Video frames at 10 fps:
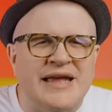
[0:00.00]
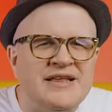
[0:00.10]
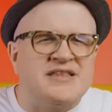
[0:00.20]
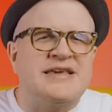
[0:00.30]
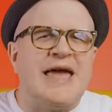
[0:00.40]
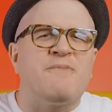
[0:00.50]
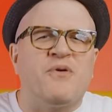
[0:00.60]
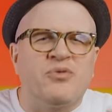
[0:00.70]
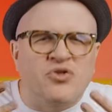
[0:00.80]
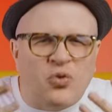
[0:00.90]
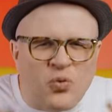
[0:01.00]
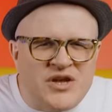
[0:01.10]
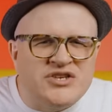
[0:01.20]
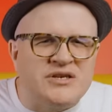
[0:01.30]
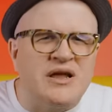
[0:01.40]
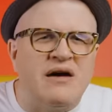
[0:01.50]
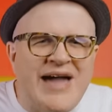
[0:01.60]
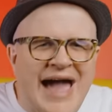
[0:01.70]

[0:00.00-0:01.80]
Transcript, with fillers: an escape from the derision of